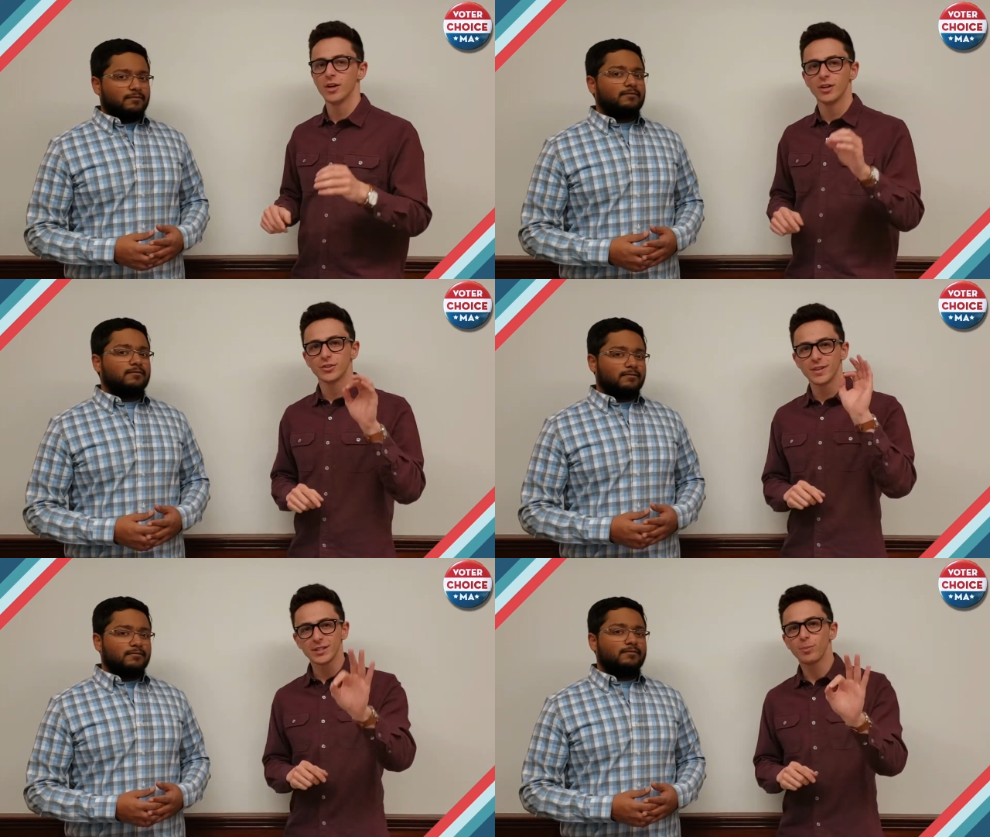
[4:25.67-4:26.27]
Speaker 1: So
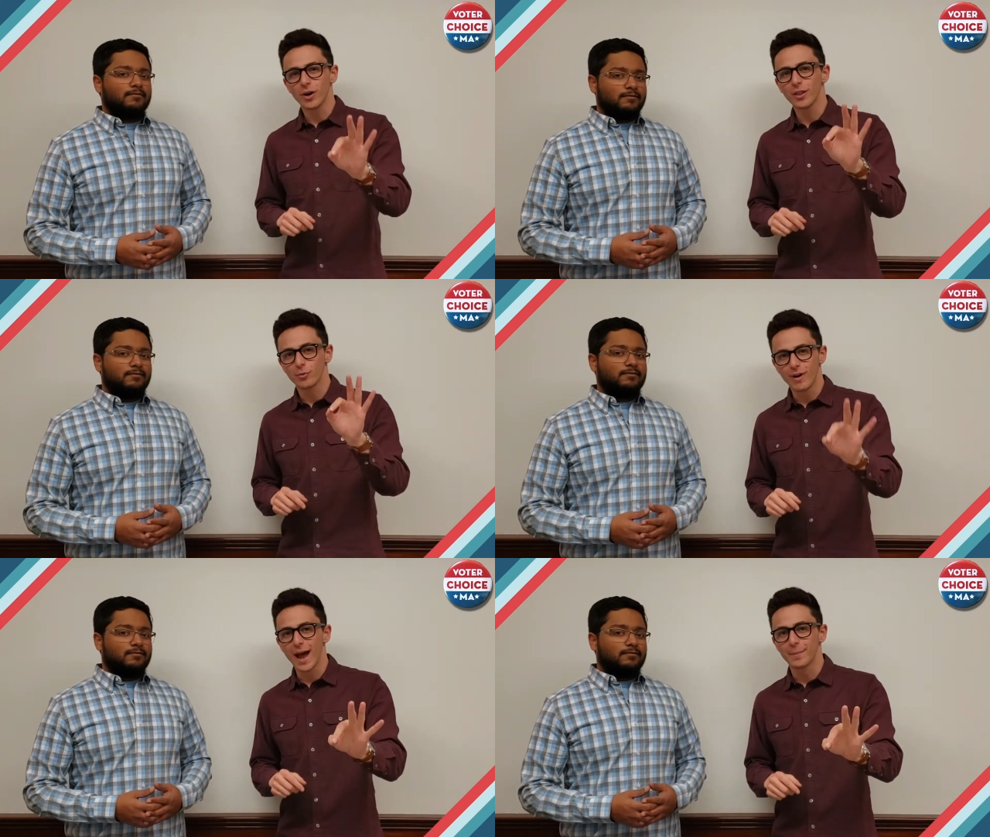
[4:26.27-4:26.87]
this part of the
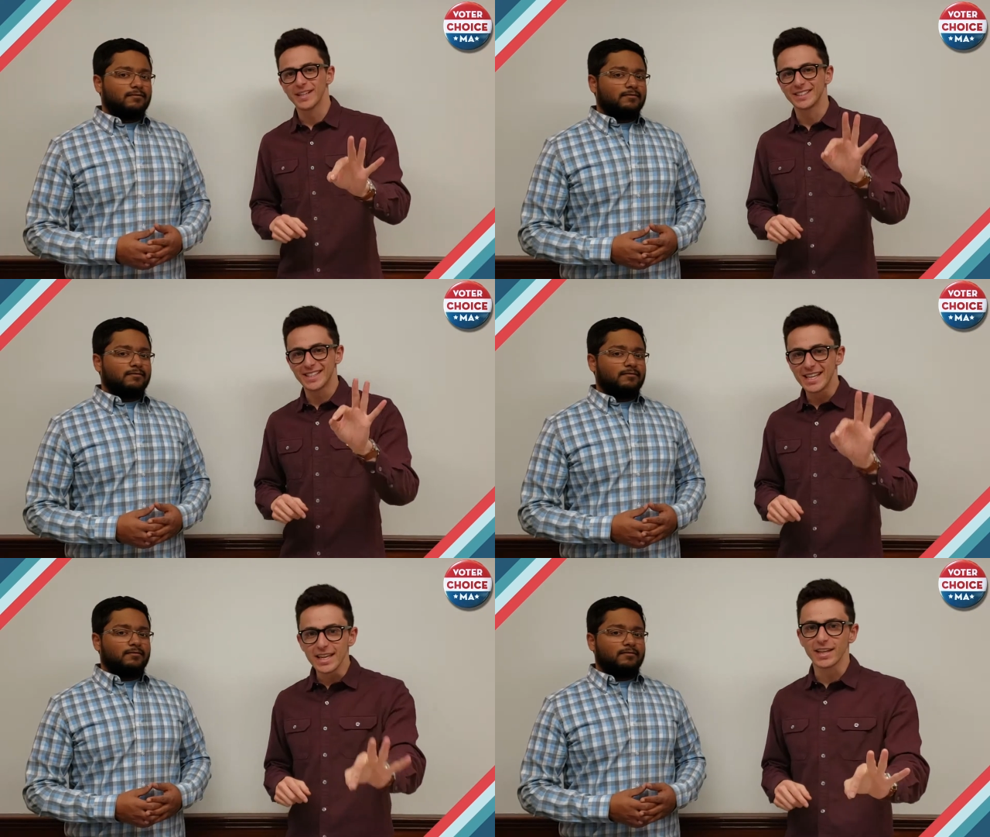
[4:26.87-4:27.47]
rap is
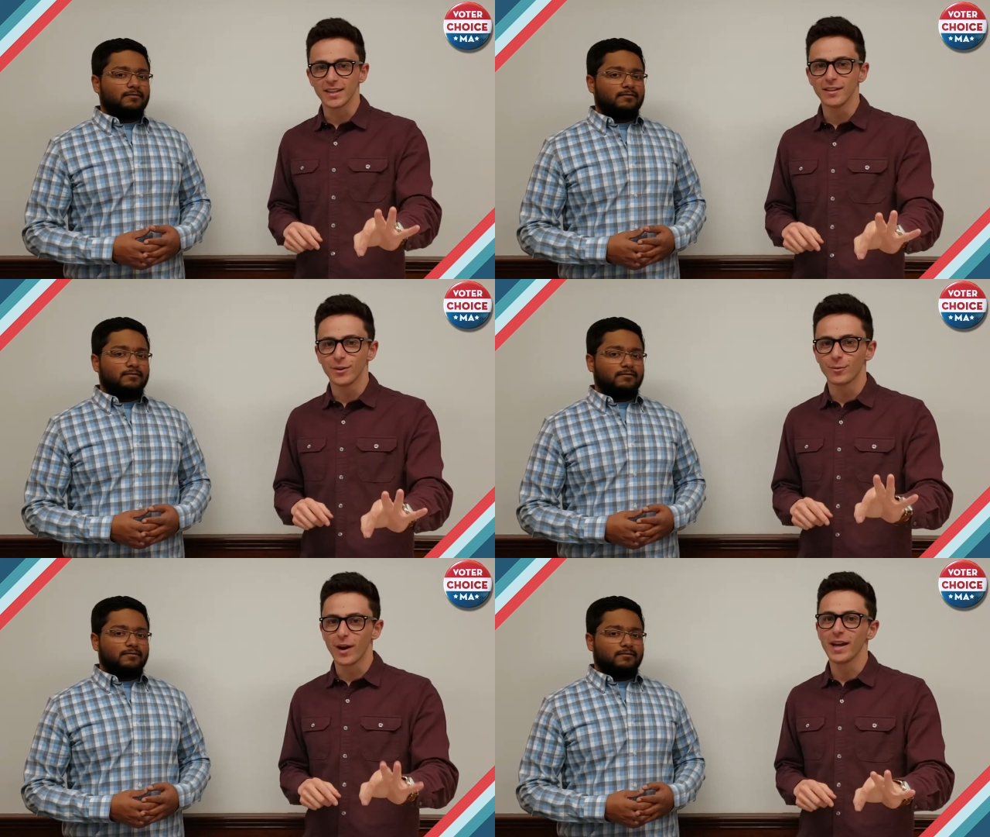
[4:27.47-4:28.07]
key,
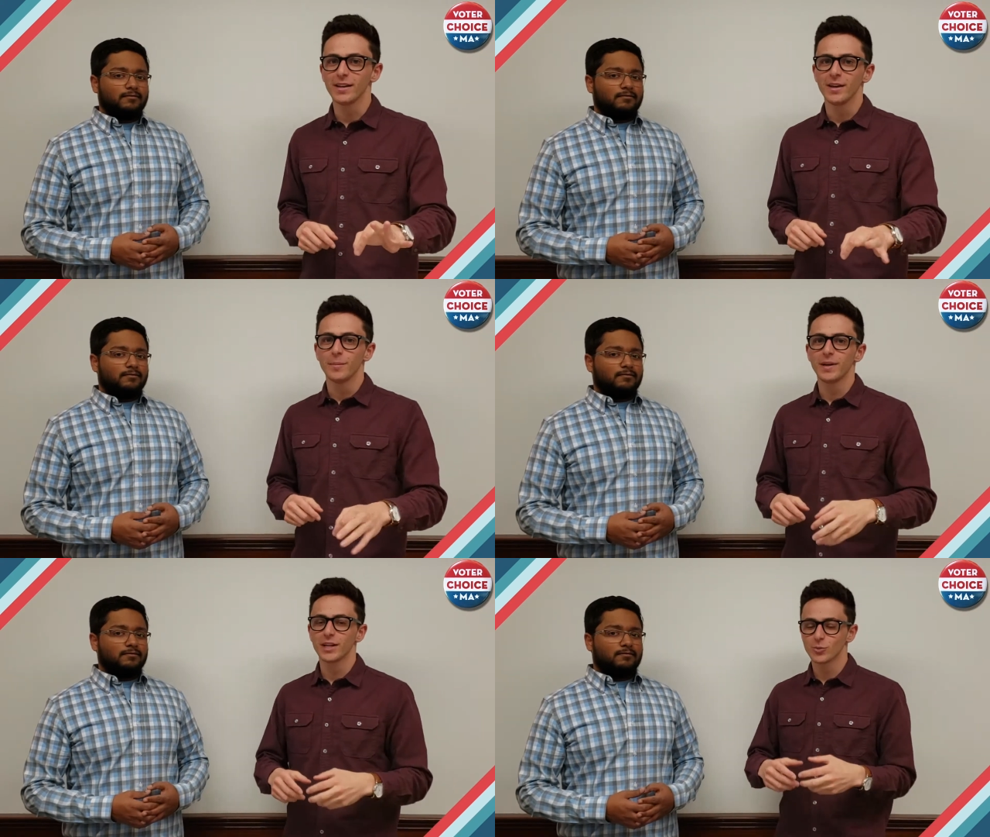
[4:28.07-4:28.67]
right?
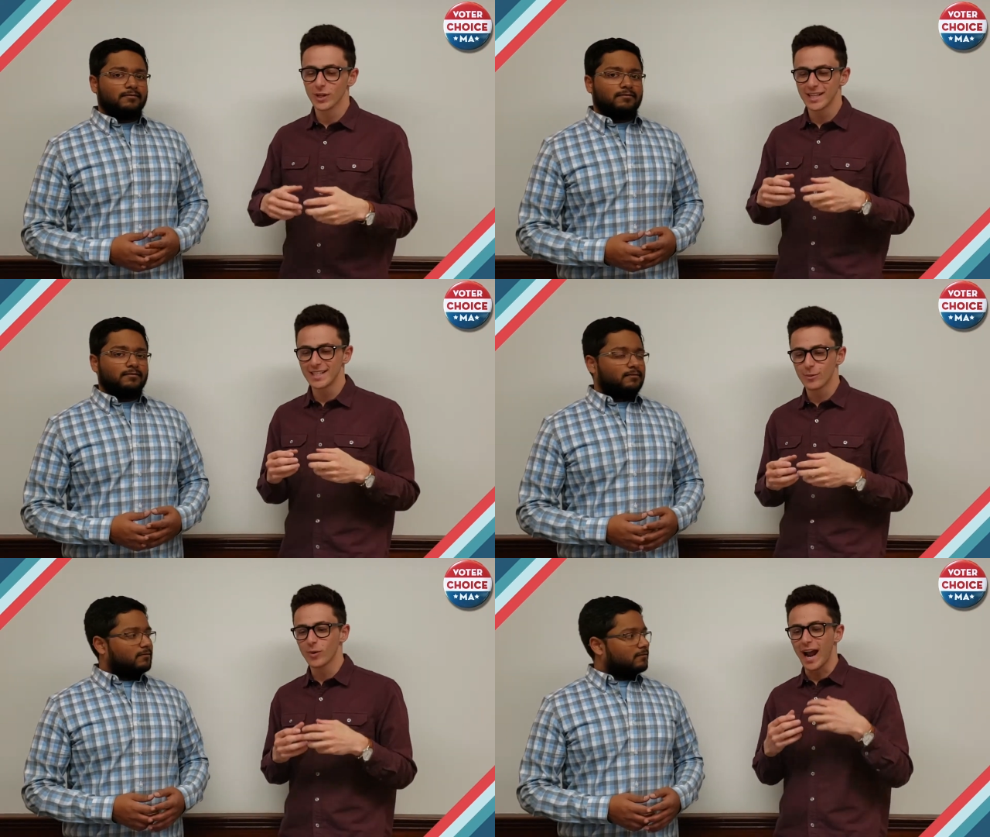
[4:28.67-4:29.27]
Because we're
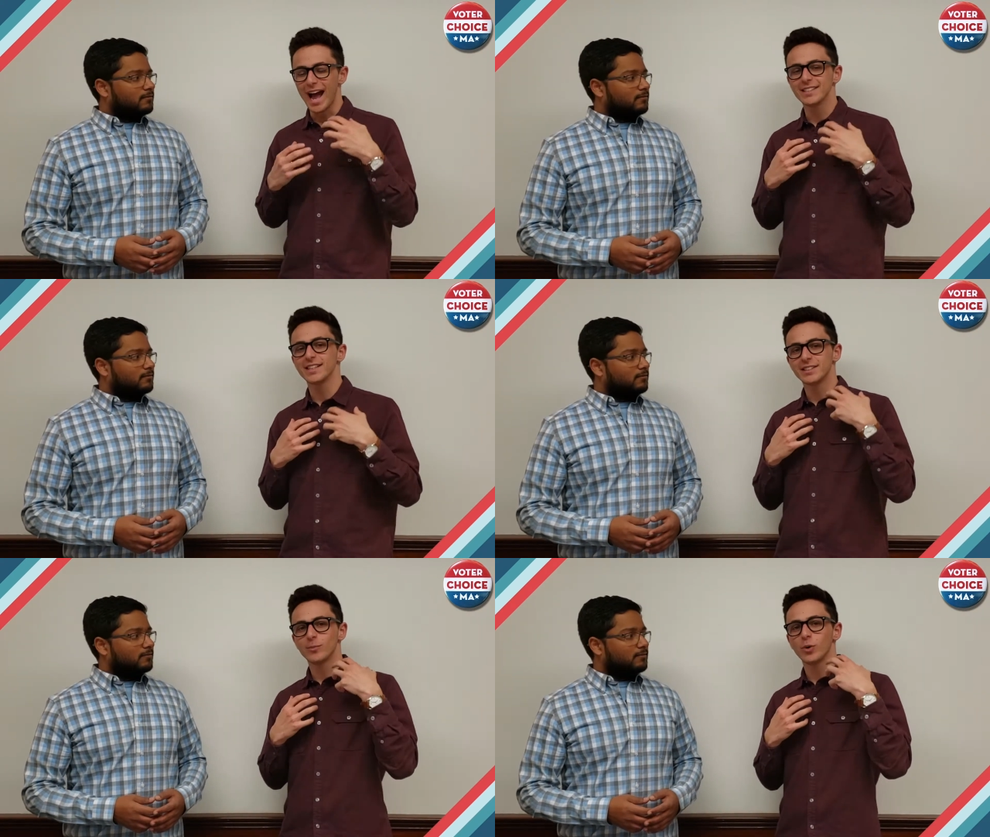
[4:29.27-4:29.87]
we're
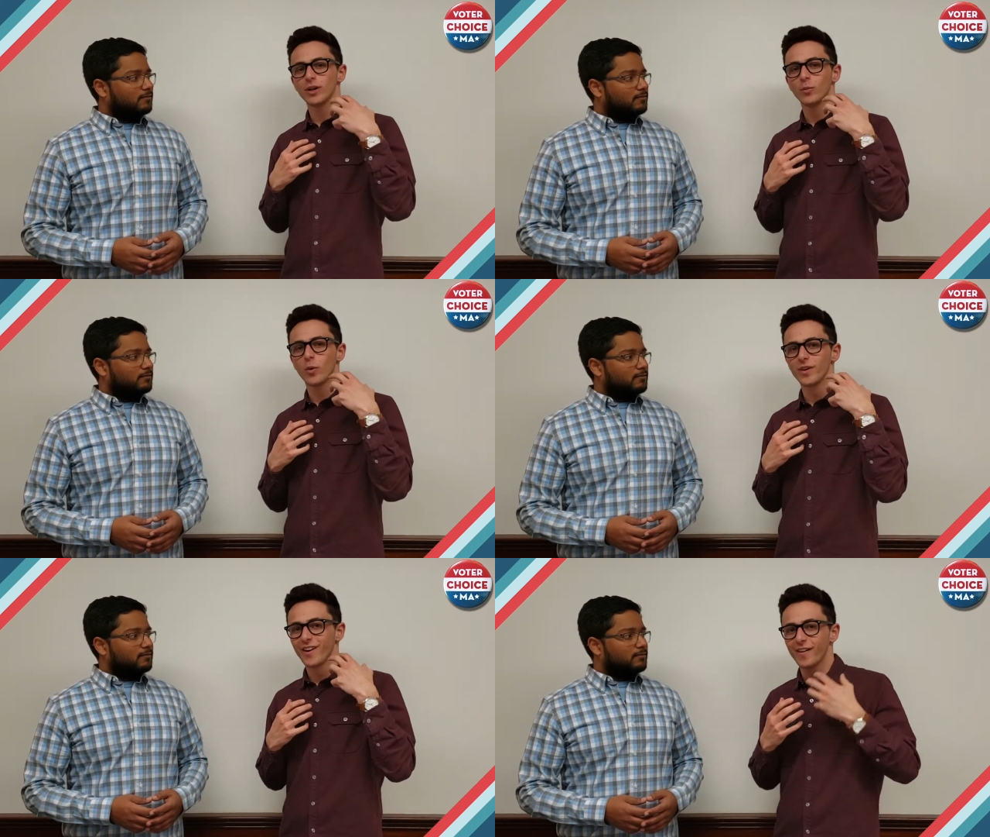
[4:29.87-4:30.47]
asking someone what
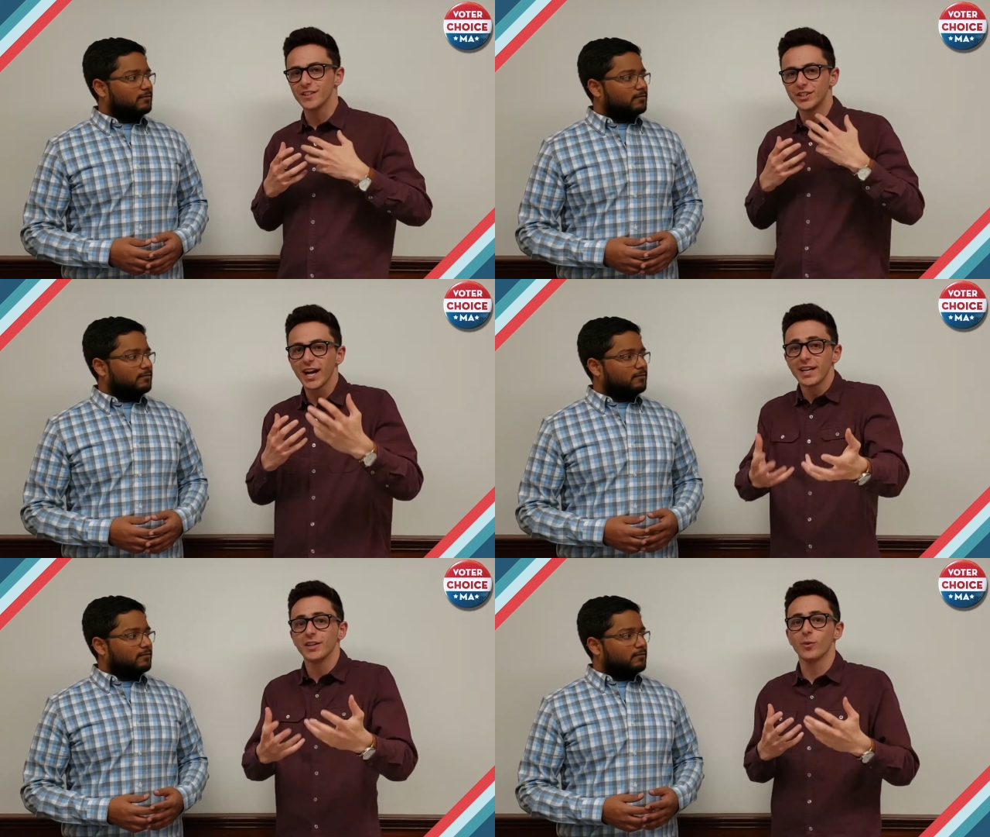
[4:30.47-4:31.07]
we call a
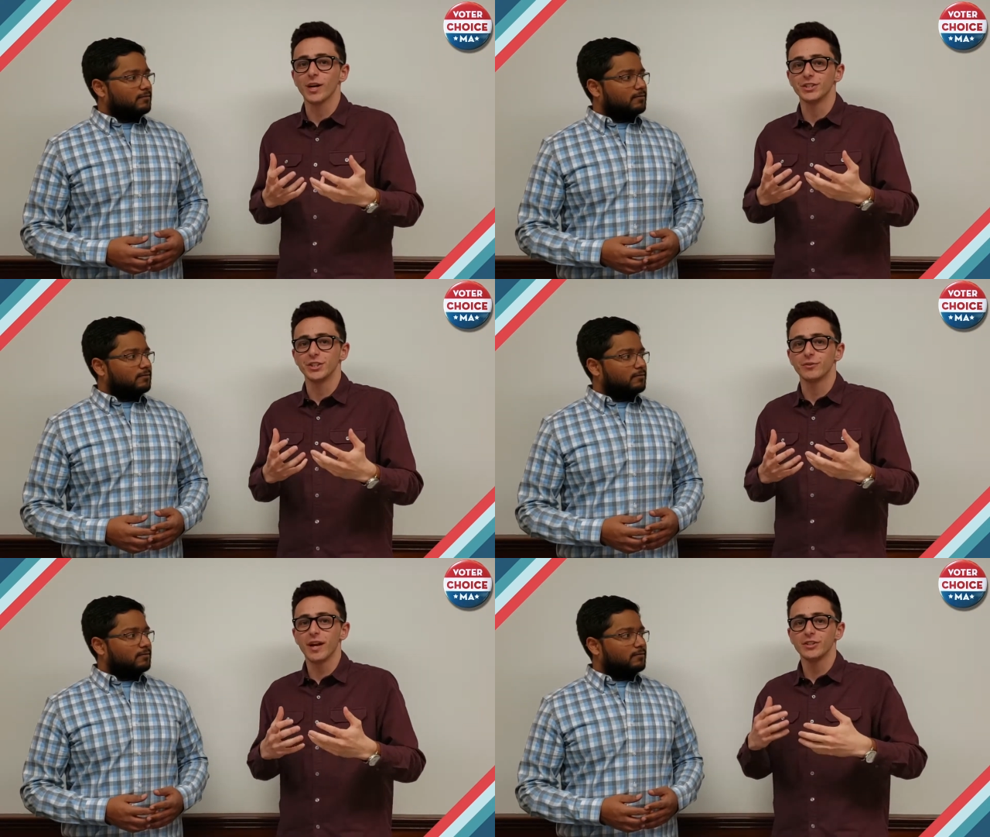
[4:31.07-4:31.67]
check-in
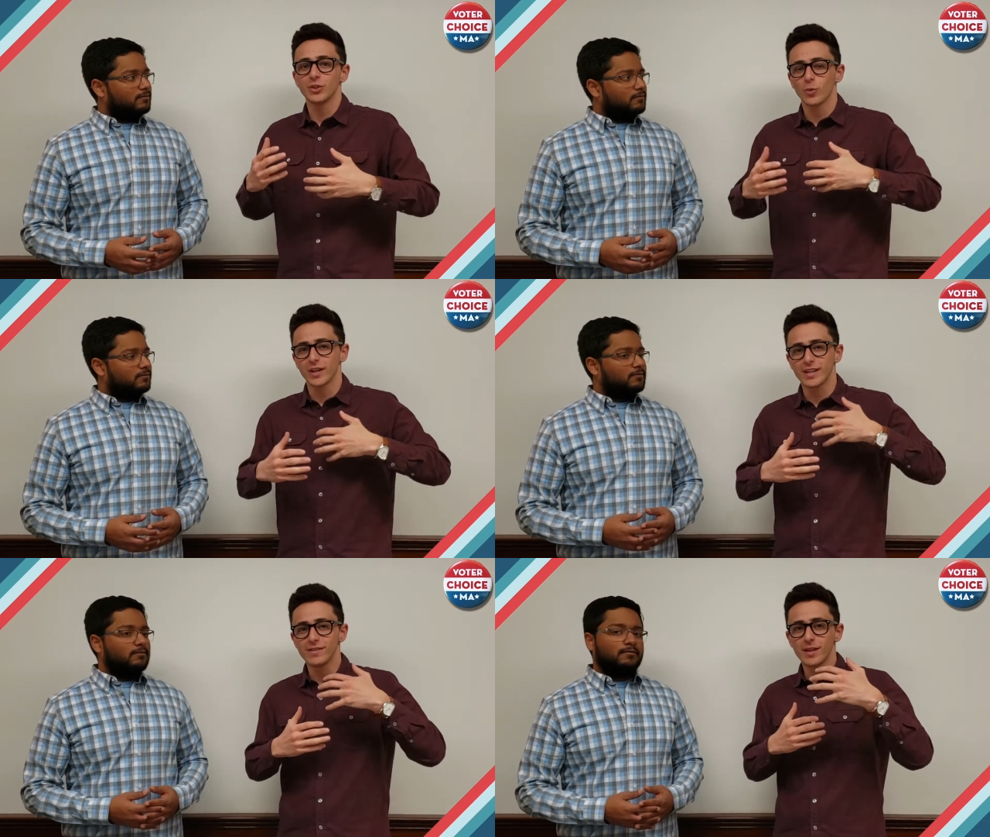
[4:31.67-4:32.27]
question, right? So we're giving